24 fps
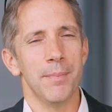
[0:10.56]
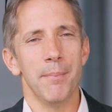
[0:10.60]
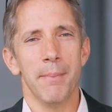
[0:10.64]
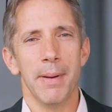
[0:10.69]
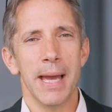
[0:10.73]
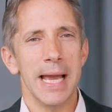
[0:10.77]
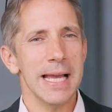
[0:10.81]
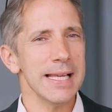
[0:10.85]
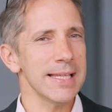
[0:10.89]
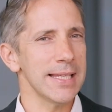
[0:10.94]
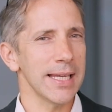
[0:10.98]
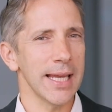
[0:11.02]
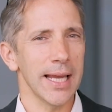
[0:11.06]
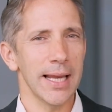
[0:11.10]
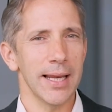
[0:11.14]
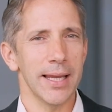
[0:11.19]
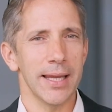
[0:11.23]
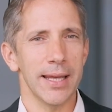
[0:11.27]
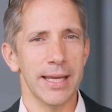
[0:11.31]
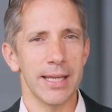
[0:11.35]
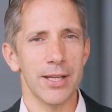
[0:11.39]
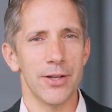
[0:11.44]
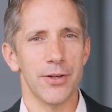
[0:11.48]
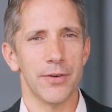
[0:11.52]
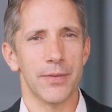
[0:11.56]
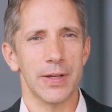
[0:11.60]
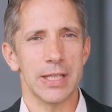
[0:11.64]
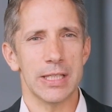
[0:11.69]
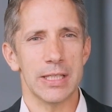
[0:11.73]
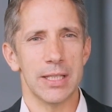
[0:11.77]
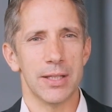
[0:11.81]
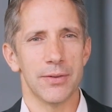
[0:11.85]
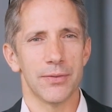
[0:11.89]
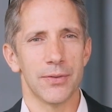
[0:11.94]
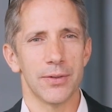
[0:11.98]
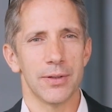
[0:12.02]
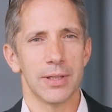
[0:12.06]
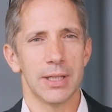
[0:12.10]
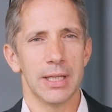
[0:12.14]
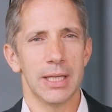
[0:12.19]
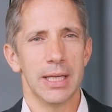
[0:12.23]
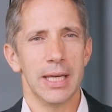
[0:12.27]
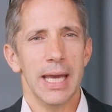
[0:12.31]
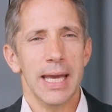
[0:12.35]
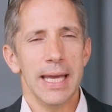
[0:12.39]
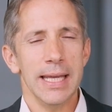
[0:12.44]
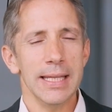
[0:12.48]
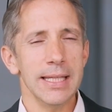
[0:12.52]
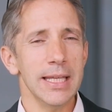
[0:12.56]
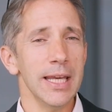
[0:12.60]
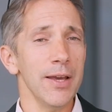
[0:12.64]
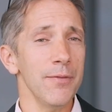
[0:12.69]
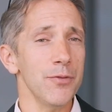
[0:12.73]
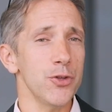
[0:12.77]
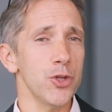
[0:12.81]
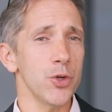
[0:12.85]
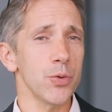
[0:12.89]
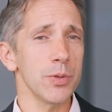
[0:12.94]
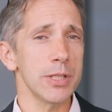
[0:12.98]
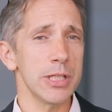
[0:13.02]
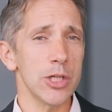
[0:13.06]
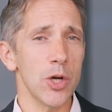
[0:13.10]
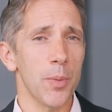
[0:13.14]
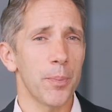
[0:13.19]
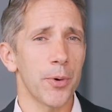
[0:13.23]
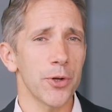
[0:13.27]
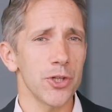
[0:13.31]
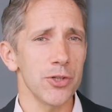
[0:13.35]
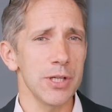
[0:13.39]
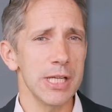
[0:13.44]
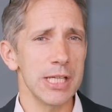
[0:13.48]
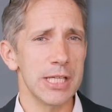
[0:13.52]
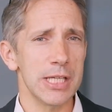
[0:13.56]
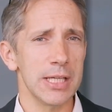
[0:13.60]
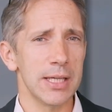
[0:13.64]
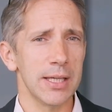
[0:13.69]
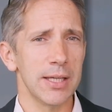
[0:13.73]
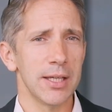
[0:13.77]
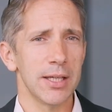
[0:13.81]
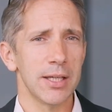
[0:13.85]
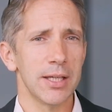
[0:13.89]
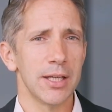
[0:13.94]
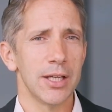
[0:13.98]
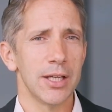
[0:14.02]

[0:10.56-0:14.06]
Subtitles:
amazingly innovative. It gives you the opportunity